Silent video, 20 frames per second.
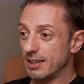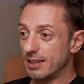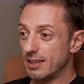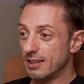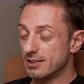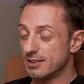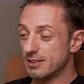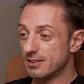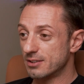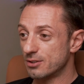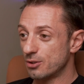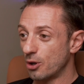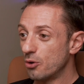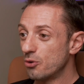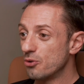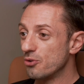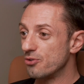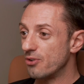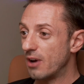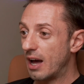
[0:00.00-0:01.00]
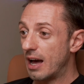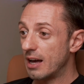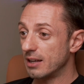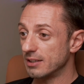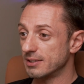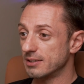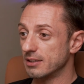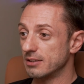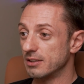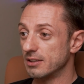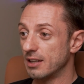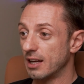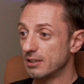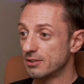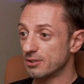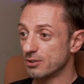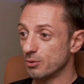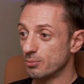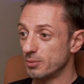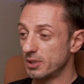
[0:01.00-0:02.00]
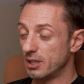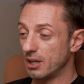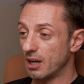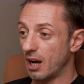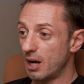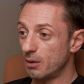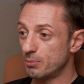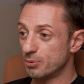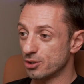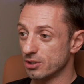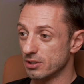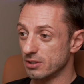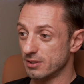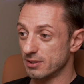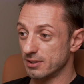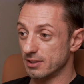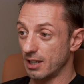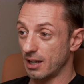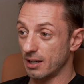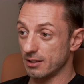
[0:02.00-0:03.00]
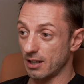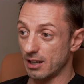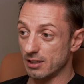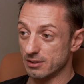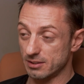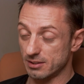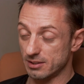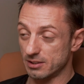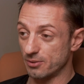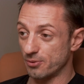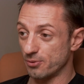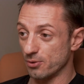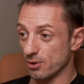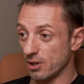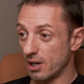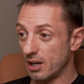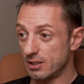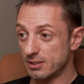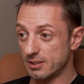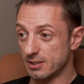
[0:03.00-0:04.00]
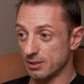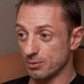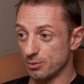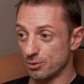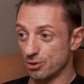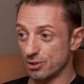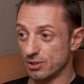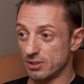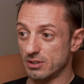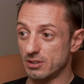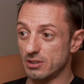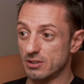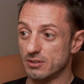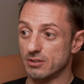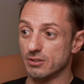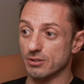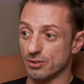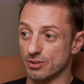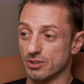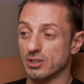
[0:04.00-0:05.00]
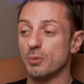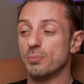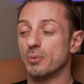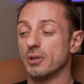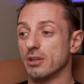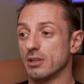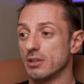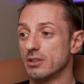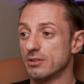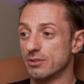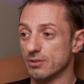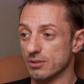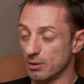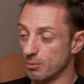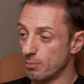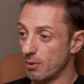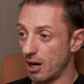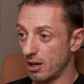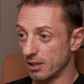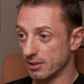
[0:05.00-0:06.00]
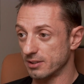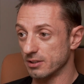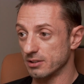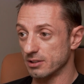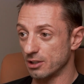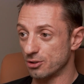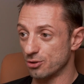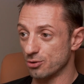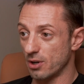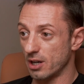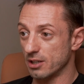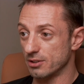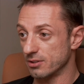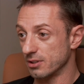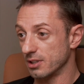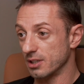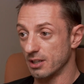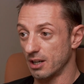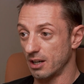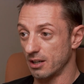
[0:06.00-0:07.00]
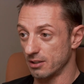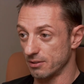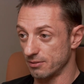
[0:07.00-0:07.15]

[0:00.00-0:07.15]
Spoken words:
it's so vast and it has so many options that honestly for us, it was just easier stepping into the box and not trying to get out